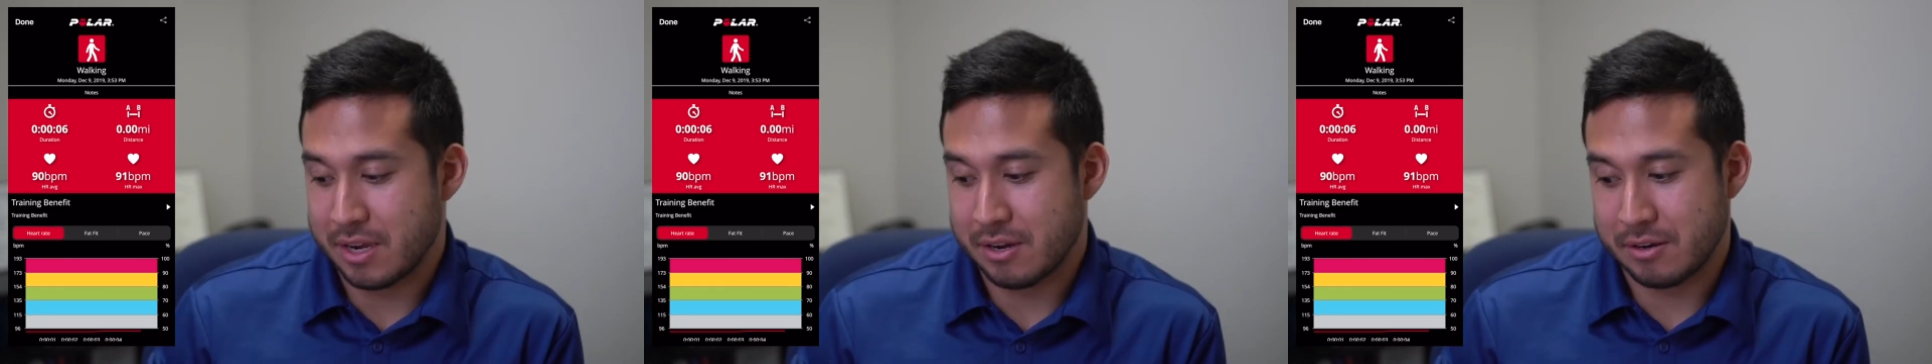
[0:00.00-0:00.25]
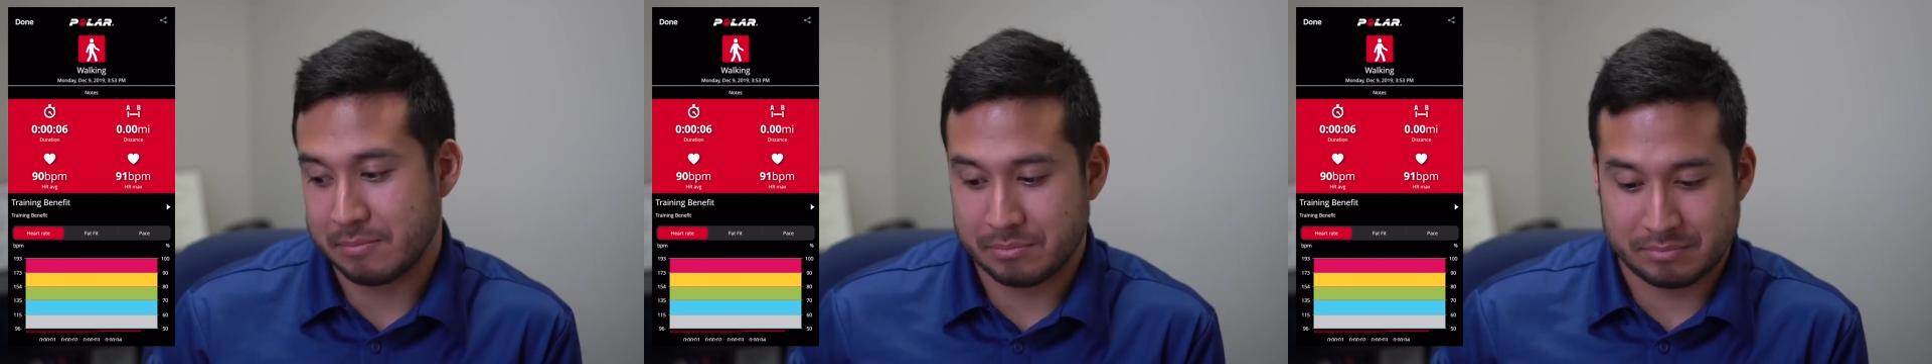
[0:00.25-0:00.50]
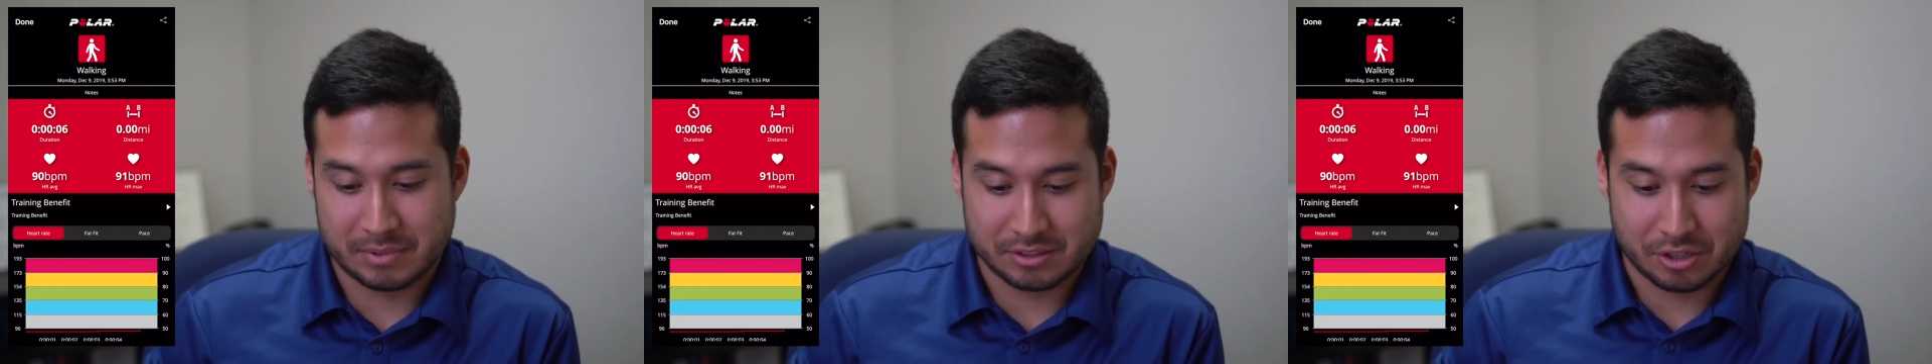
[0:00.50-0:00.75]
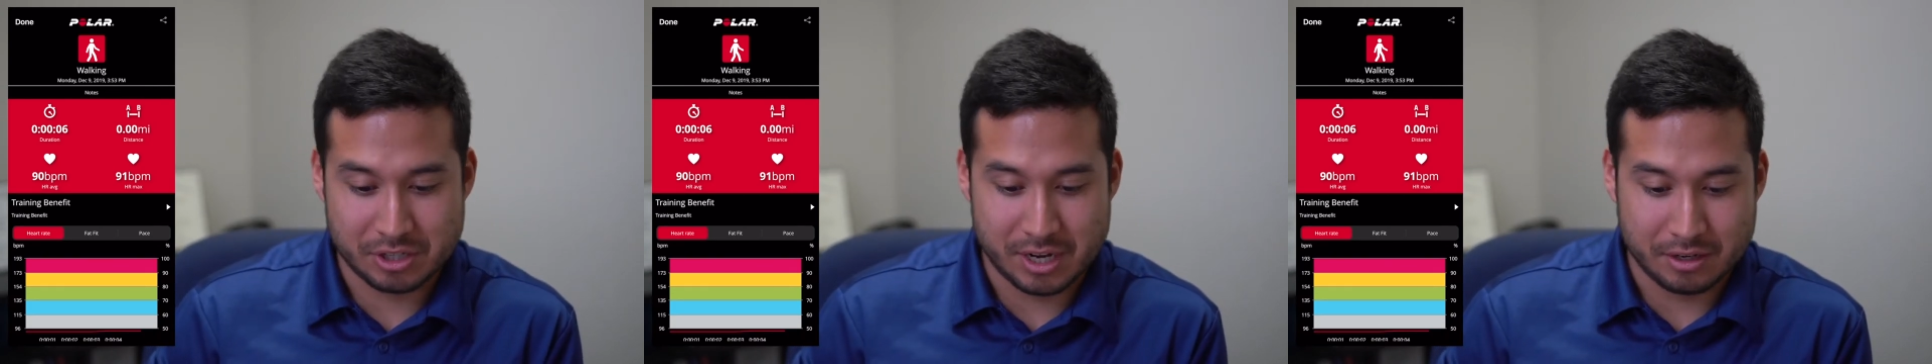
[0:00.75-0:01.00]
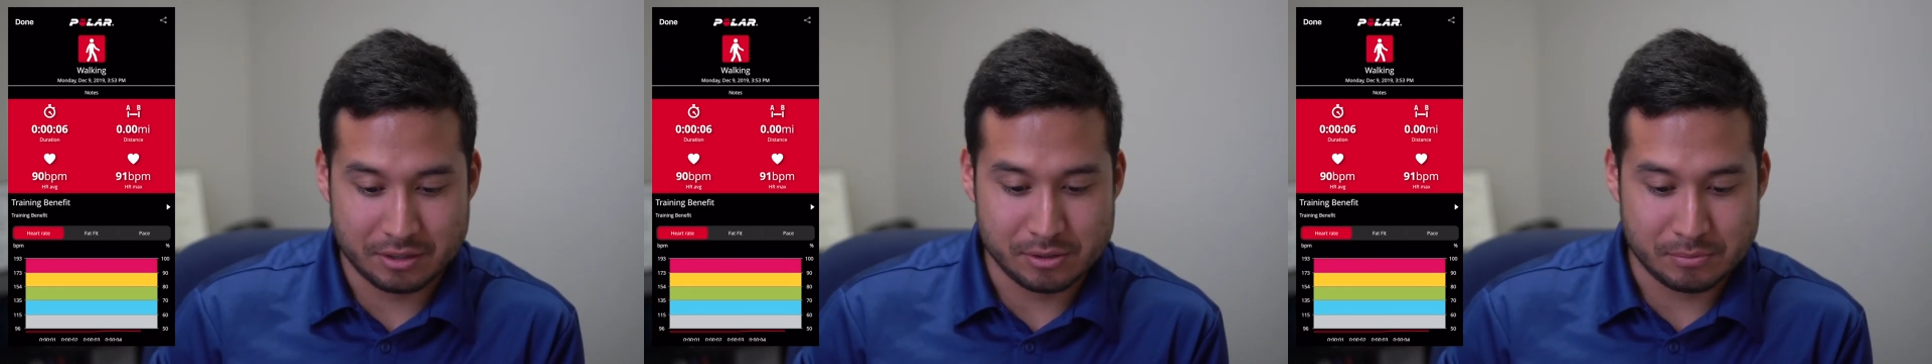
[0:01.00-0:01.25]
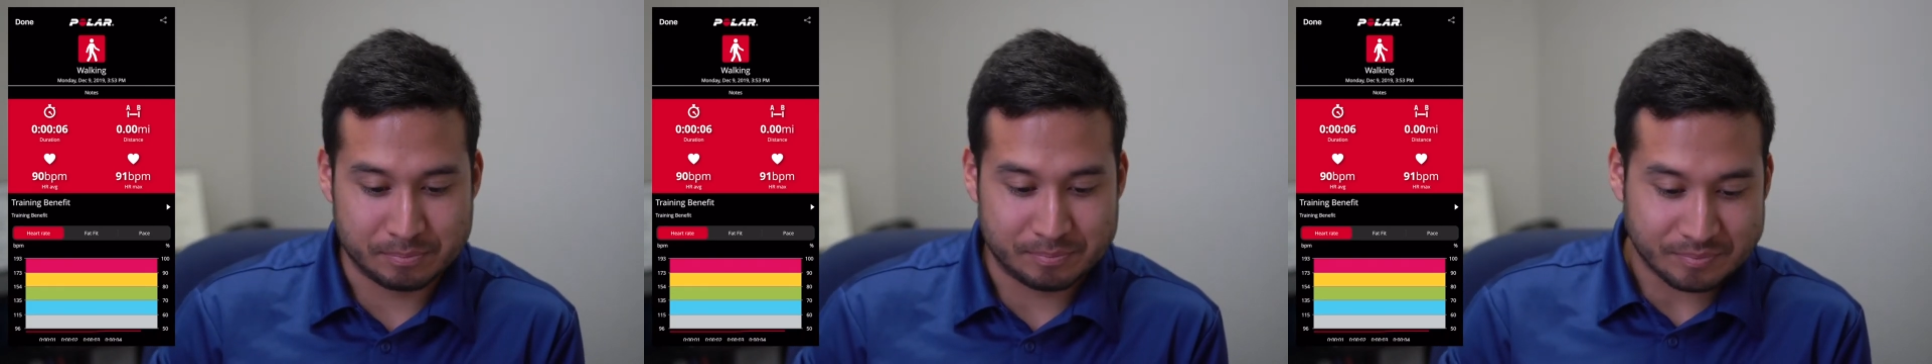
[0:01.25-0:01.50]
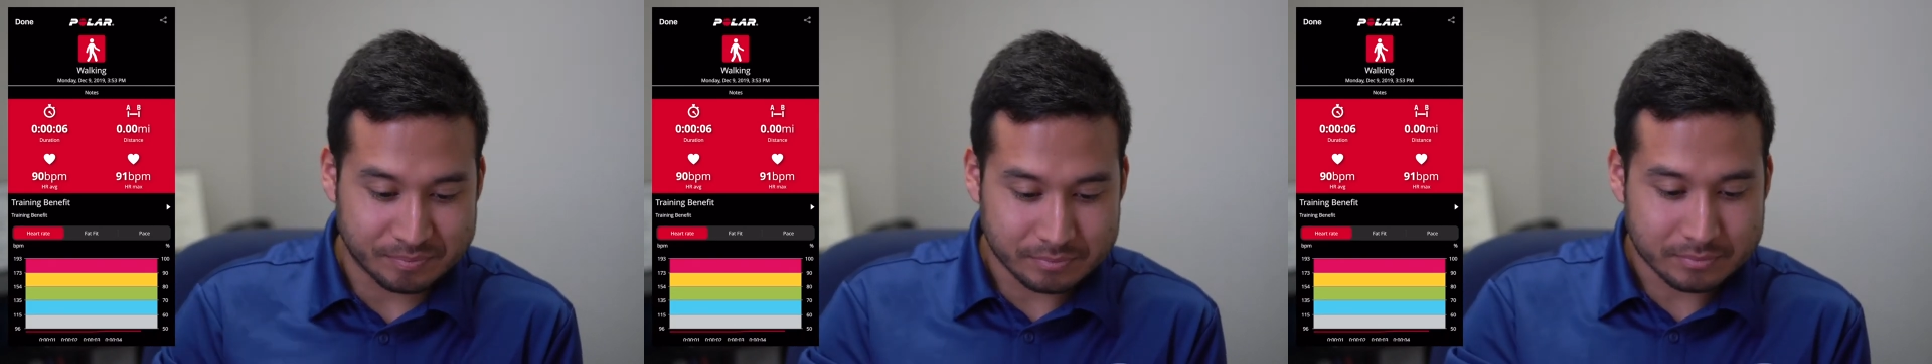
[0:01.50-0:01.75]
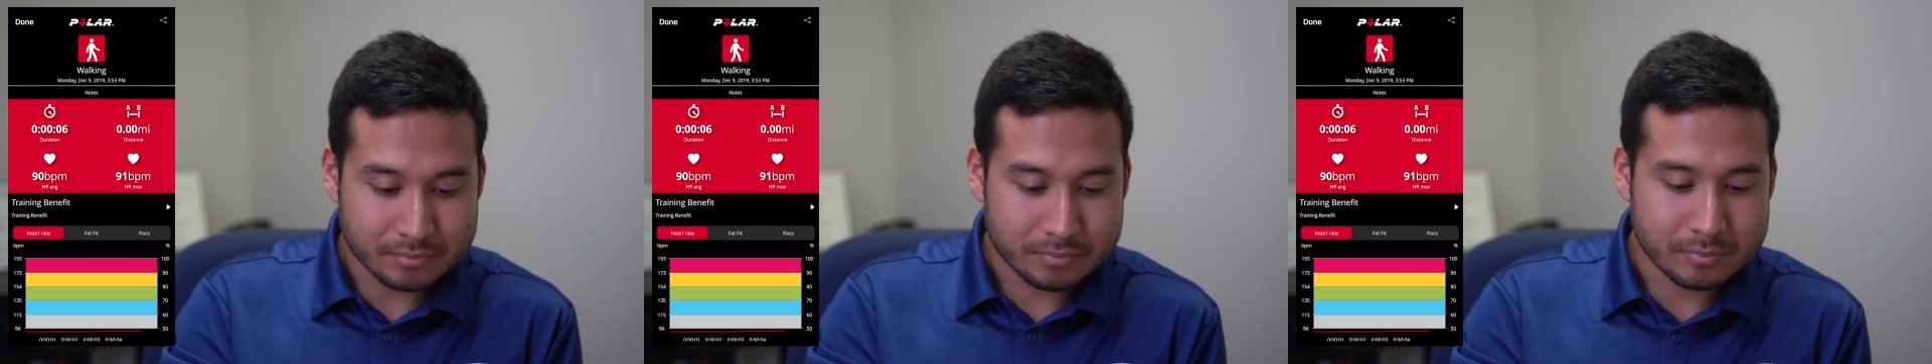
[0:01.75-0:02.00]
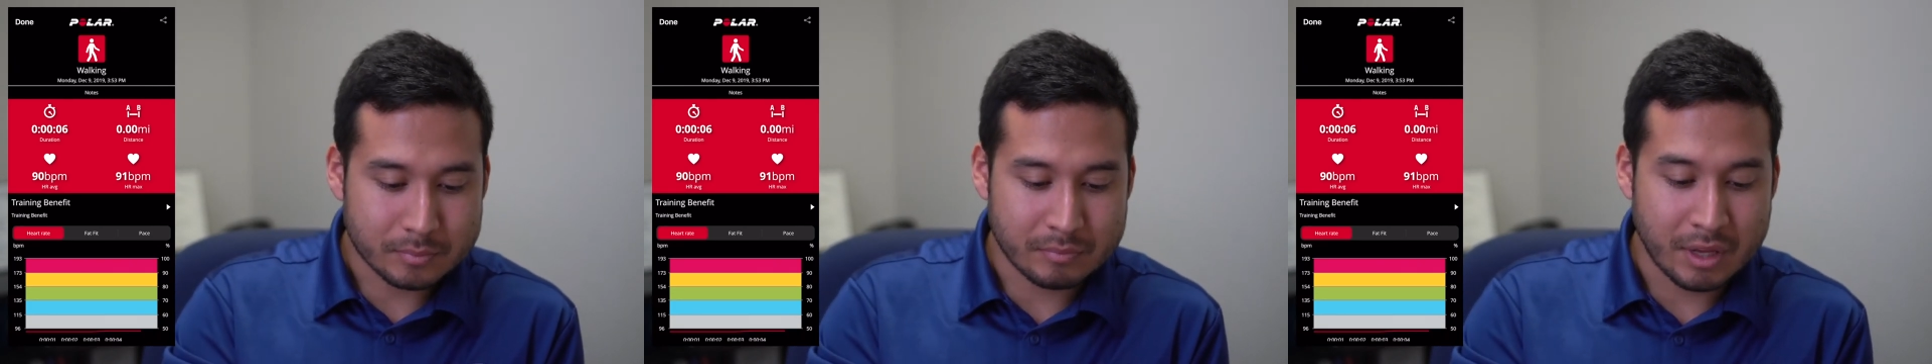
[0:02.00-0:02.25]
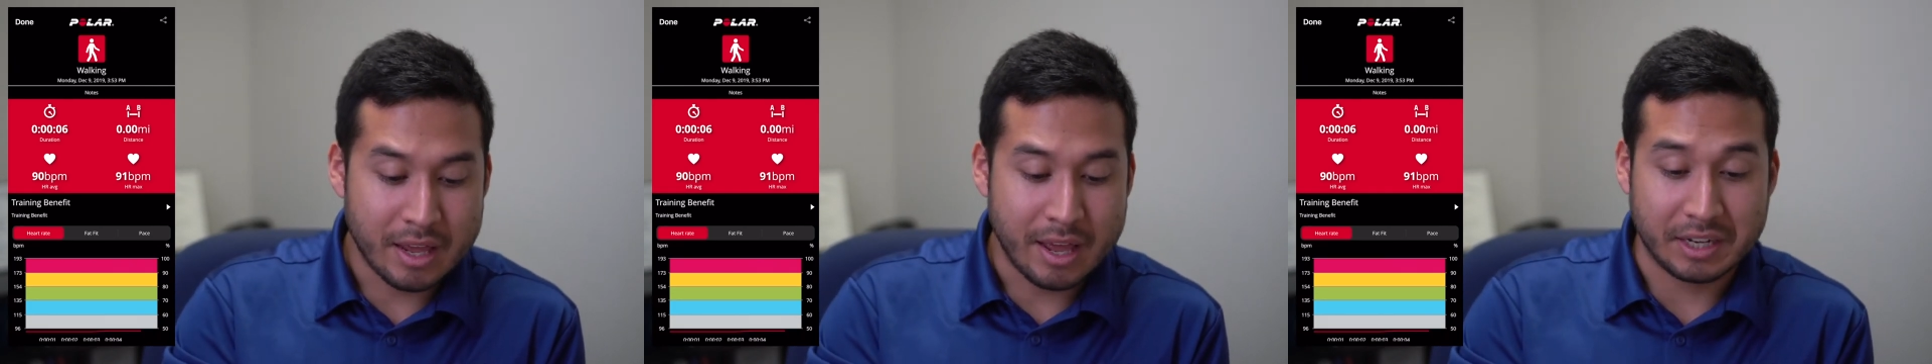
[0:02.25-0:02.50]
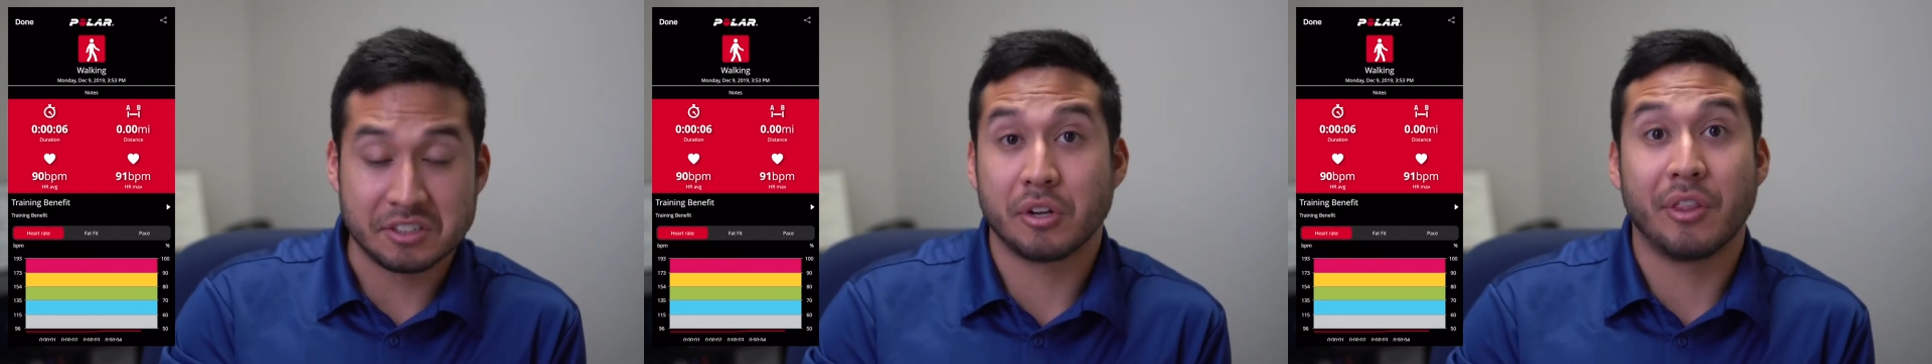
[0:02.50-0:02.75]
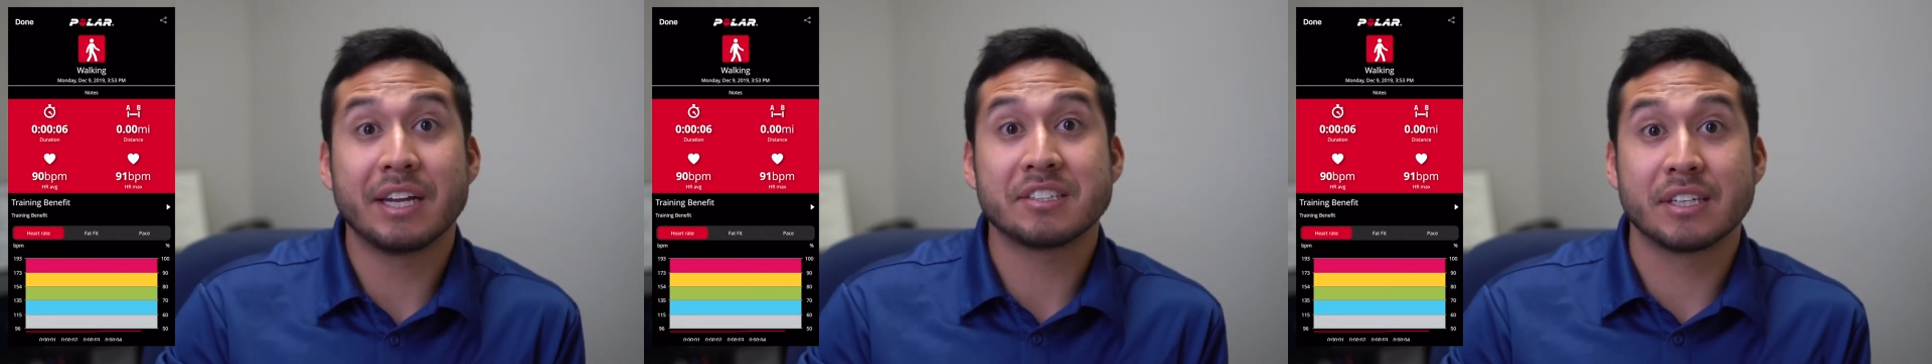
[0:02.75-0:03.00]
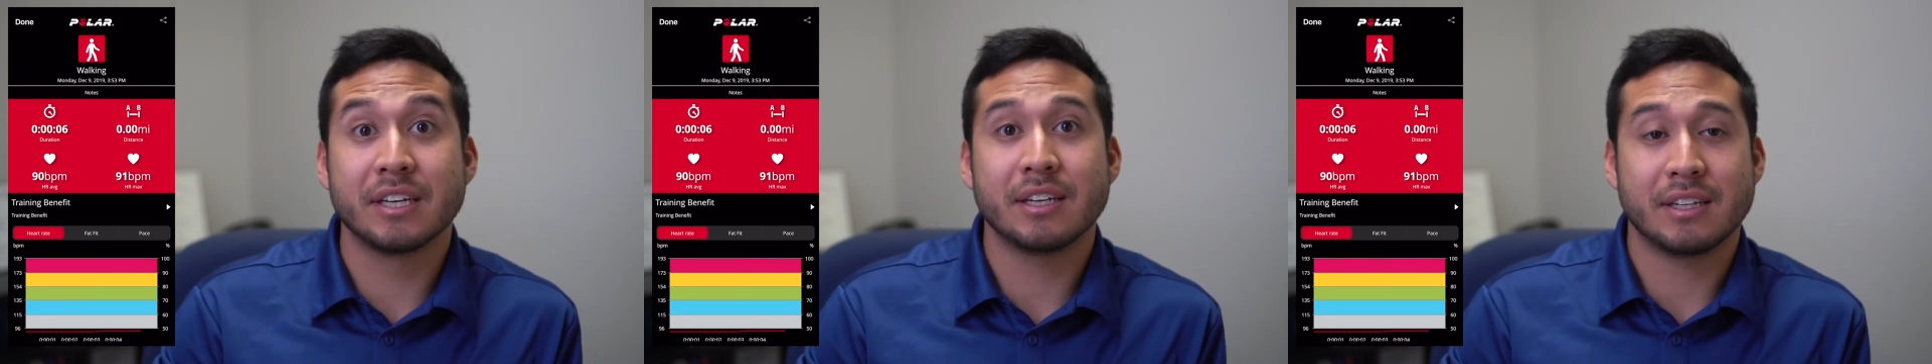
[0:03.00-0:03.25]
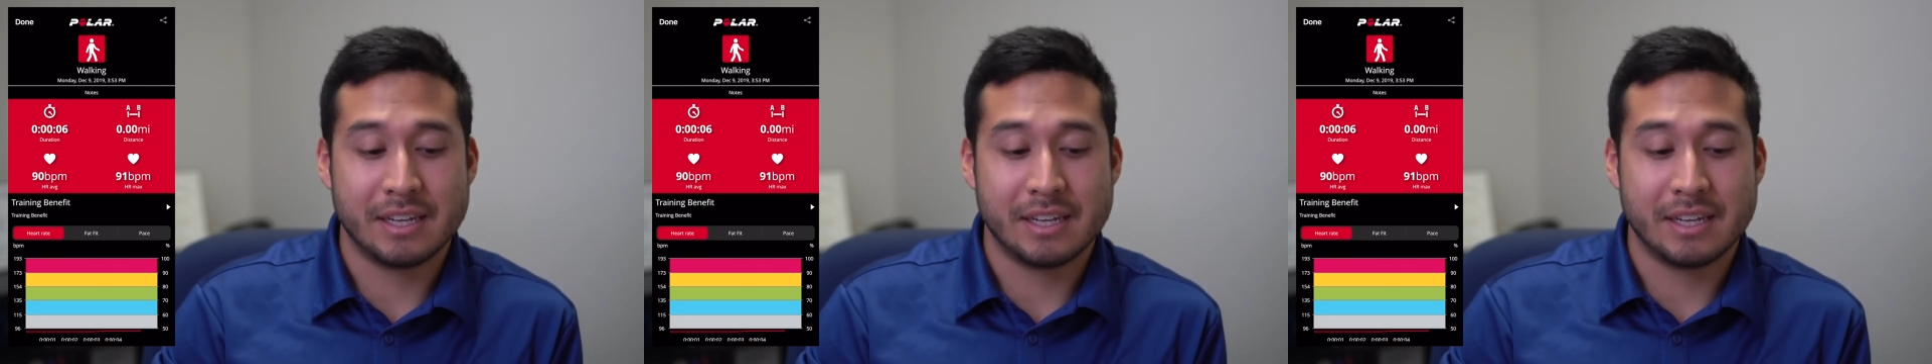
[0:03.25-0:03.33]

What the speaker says: And that's all you gotta do. And so that's it.